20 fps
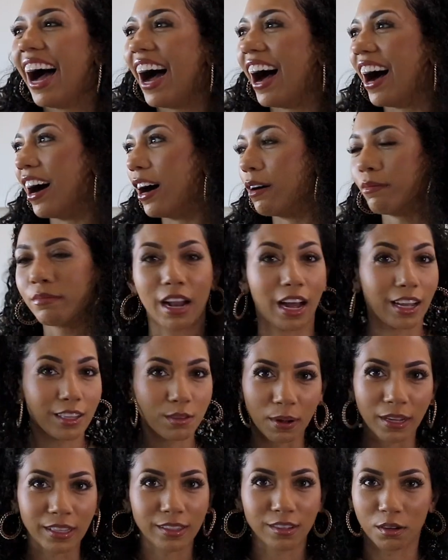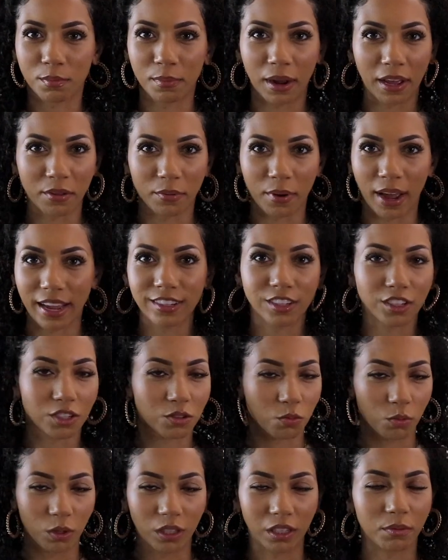Not sponsored, by the way,
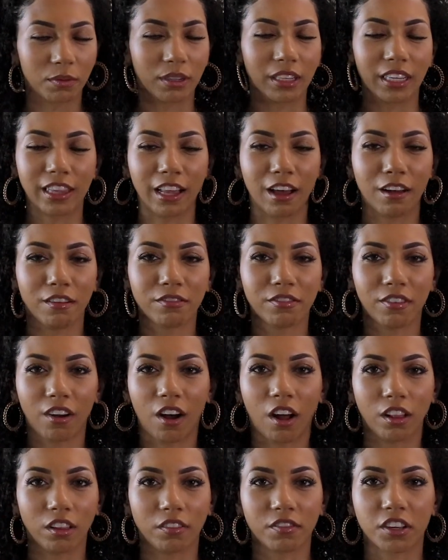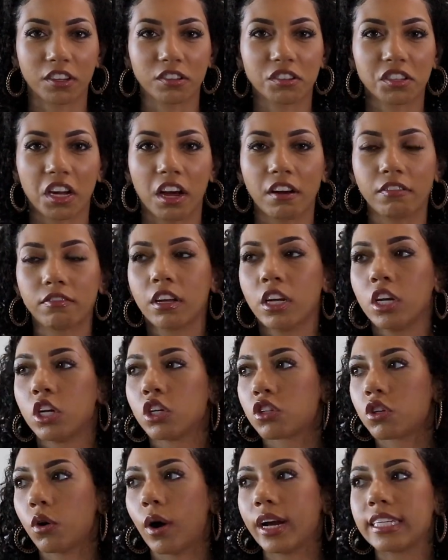just really, really love all of their stuff.
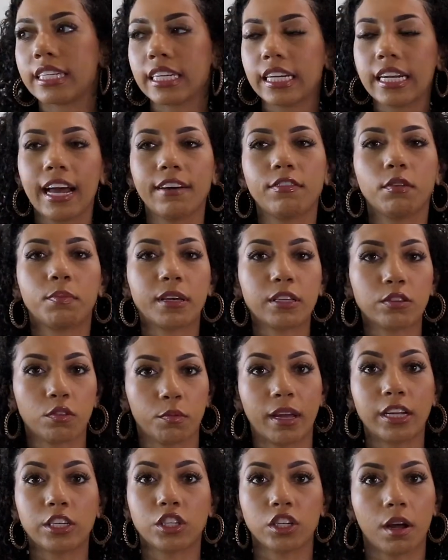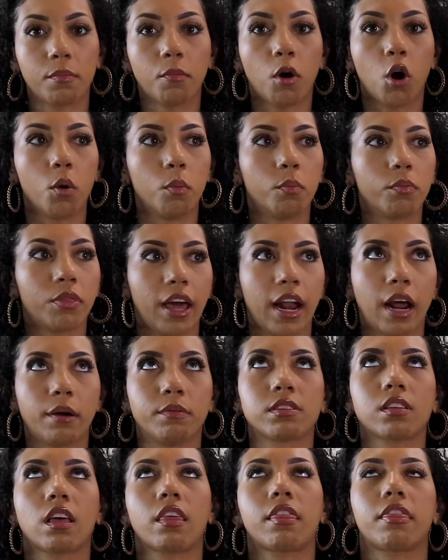So I did have a piece from H&M Home that I
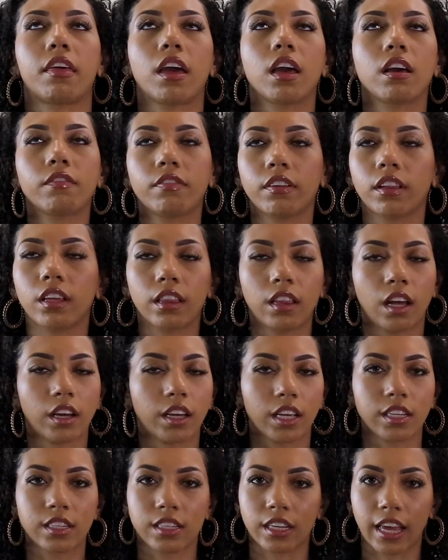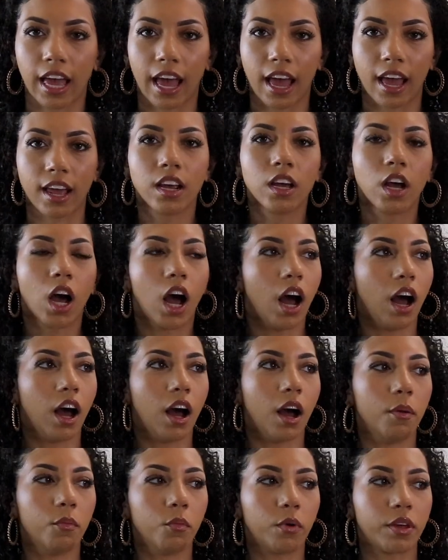was thankfully lucky to get.
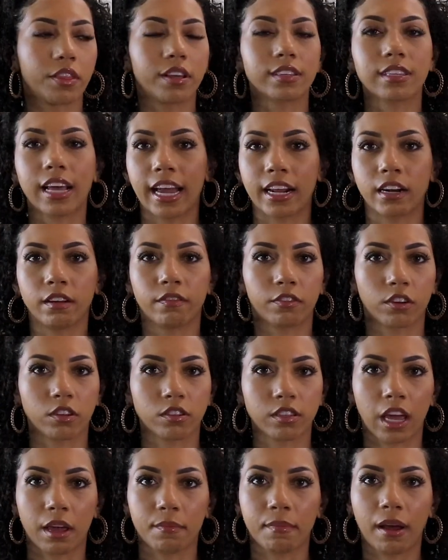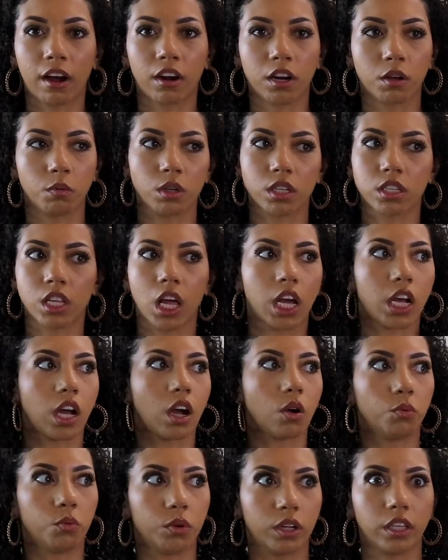When this item first came out, it was like
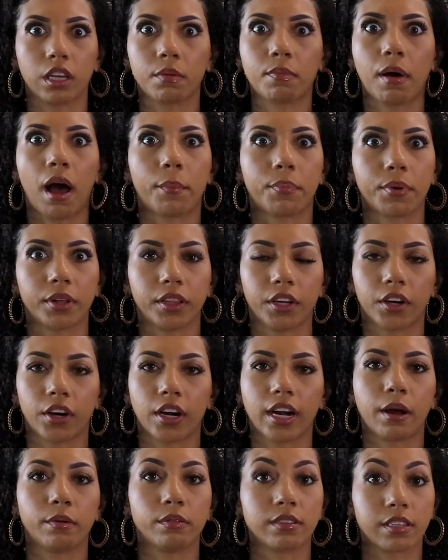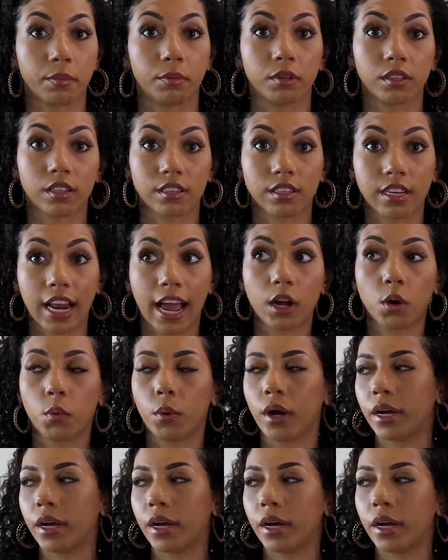really popular and I was able to snag